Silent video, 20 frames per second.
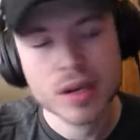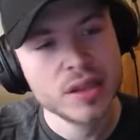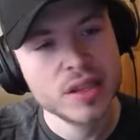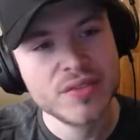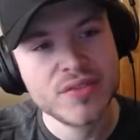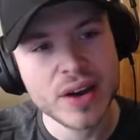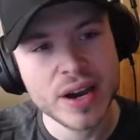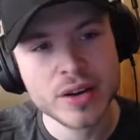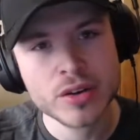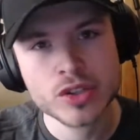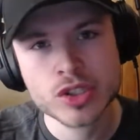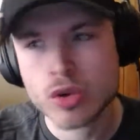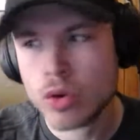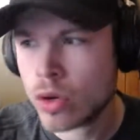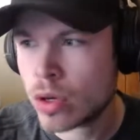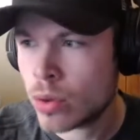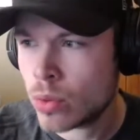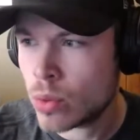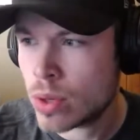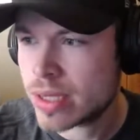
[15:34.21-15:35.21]
The final
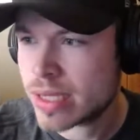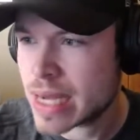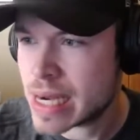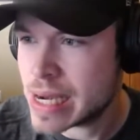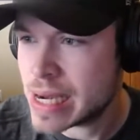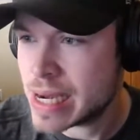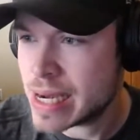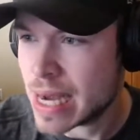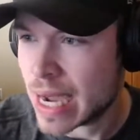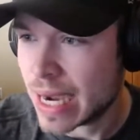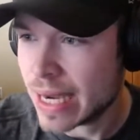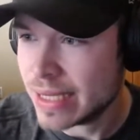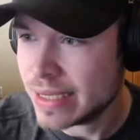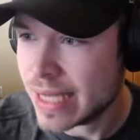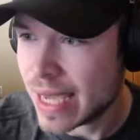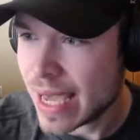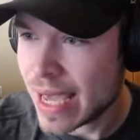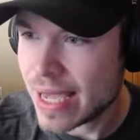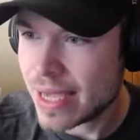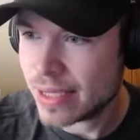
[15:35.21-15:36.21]
score was
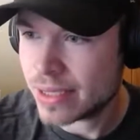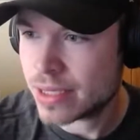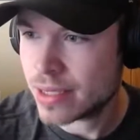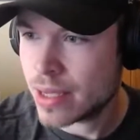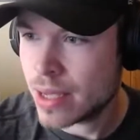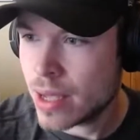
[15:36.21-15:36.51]
9-8.